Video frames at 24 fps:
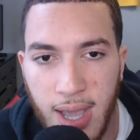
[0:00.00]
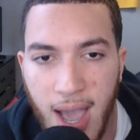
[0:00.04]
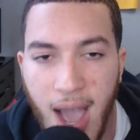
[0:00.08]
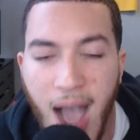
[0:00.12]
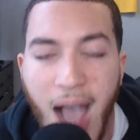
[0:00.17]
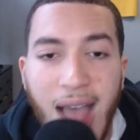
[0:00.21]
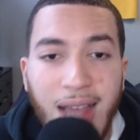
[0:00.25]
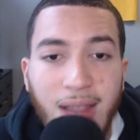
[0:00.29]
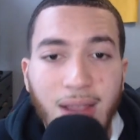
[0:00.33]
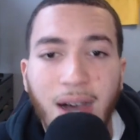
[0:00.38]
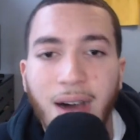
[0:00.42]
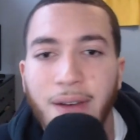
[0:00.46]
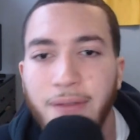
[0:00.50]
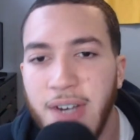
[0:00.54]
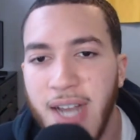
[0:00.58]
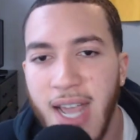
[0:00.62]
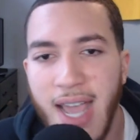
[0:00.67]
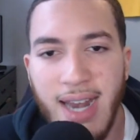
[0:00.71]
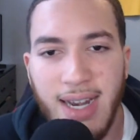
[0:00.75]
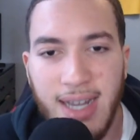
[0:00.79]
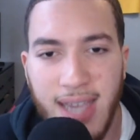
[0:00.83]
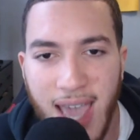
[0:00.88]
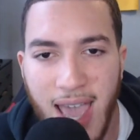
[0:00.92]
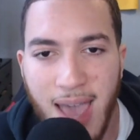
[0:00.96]
I love
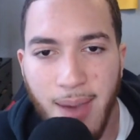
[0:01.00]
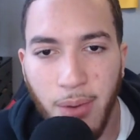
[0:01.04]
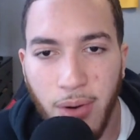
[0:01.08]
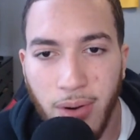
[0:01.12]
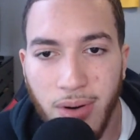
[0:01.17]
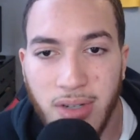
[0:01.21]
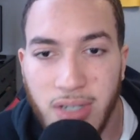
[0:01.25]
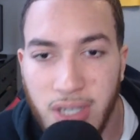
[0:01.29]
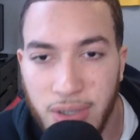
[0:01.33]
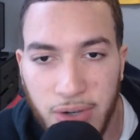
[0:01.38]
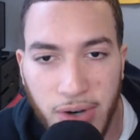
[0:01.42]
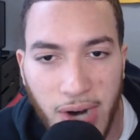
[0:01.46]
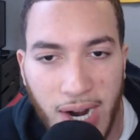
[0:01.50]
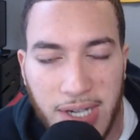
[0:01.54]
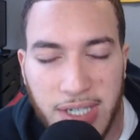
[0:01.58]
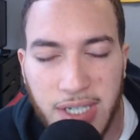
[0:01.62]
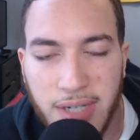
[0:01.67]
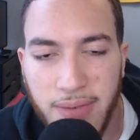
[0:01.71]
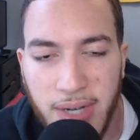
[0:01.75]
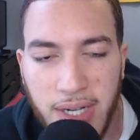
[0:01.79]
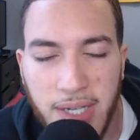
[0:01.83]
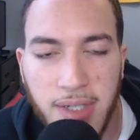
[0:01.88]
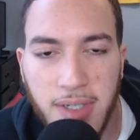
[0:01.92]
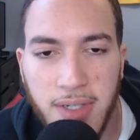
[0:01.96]
Dan Campbell and his
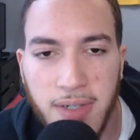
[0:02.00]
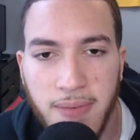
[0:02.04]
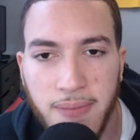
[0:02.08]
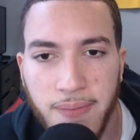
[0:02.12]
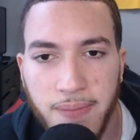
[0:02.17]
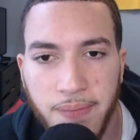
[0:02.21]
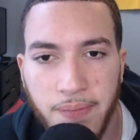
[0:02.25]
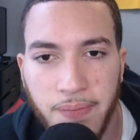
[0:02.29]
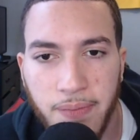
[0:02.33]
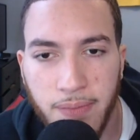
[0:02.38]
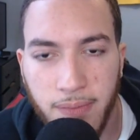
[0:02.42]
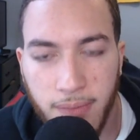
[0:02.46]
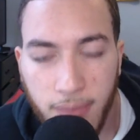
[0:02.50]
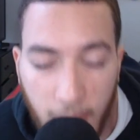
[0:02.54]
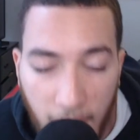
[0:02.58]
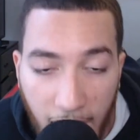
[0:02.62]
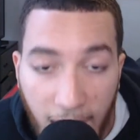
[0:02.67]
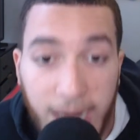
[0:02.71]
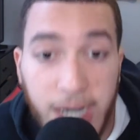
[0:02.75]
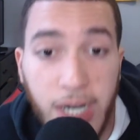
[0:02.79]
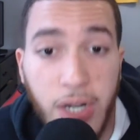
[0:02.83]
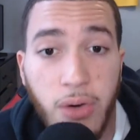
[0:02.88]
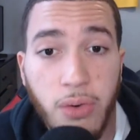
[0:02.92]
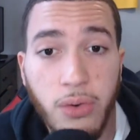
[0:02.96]
aggressiveness.
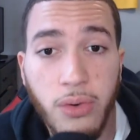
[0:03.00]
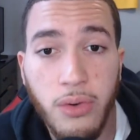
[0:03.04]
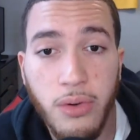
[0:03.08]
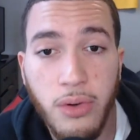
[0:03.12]
I do.